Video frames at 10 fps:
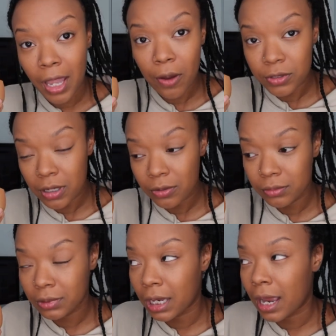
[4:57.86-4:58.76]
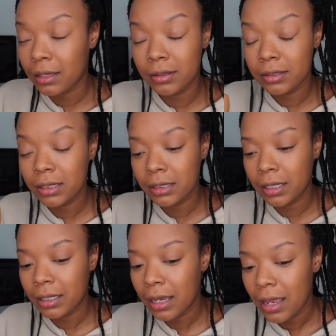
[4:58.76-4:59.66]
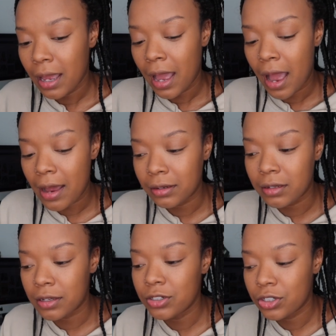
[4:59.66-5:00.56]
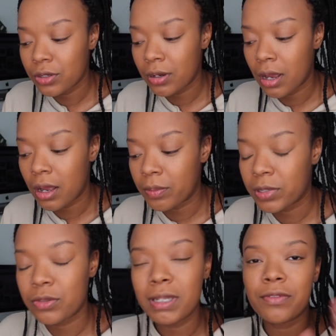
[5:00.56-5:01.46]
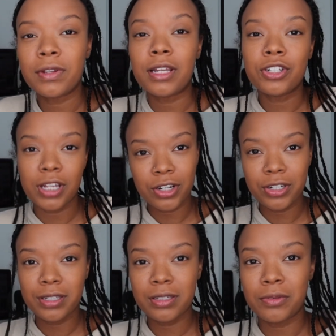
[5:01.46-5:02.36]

I was alone. Like I literally like had a lunch because we had different lunch sections.